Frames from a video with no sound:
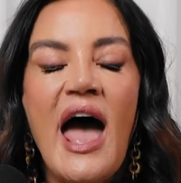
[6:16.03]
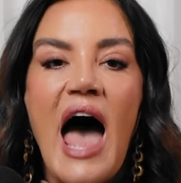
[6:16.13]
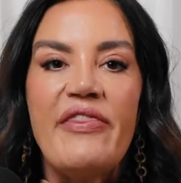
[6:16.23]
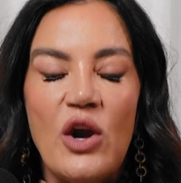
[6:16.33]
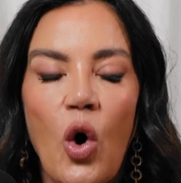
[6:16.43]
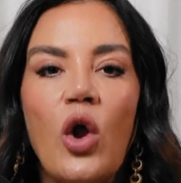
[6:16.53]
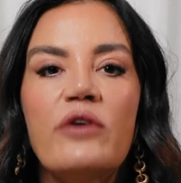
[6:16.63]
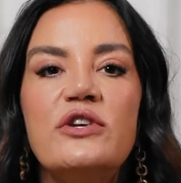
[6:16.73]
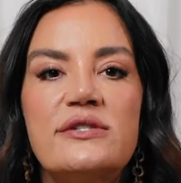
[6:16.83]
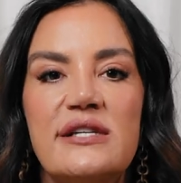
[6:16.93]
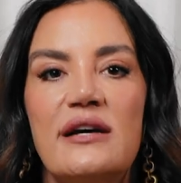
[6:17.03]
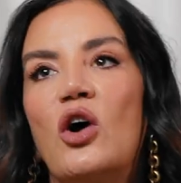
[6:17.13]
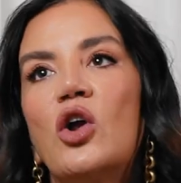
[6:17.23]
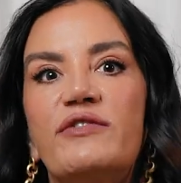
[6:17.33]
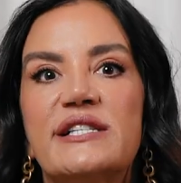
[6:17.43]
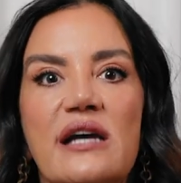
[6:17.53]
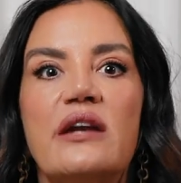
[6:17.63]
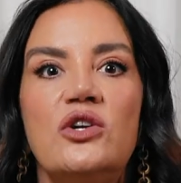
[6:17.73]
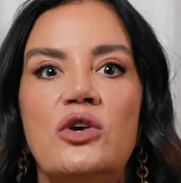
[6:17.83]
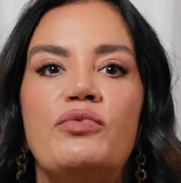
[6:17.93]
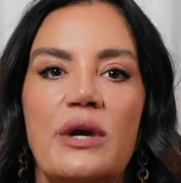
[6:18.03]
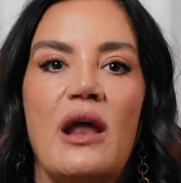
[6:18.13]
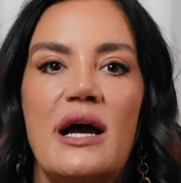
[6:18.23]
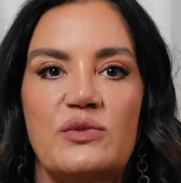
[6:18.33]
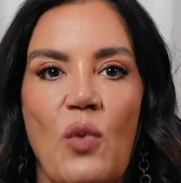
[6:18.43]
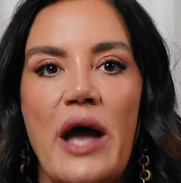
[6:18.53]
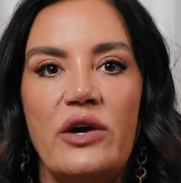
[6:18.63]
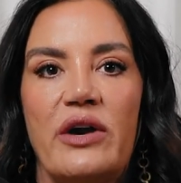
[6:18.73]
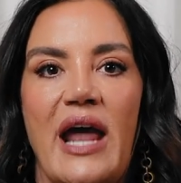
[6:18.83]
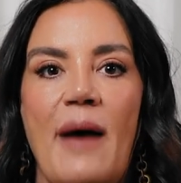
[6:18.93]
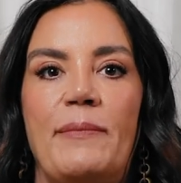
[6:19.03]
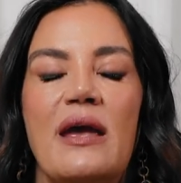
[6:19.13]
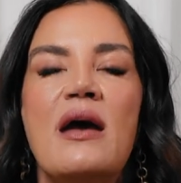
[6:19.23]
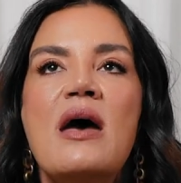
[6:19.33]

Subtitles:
And then all of a sudden you realize why you're unhappy,